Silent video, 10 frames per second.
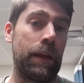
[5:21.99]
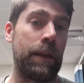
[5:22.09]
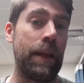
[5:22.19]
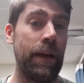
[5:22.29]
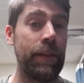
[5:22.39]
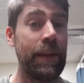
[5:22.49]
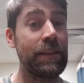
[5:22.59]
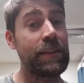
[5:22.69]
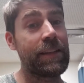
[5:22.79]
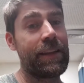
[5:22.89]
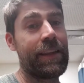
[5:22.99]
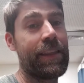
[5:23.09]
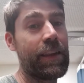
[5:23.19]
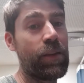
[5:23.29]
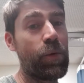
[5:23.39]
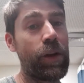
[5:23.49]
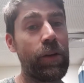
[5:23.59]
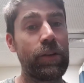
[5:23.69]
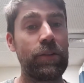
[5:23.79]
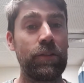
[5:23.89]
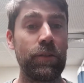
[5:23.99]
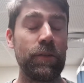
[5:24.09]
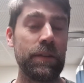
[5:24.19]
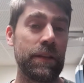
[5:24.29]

Now, the next thing that we're going to do is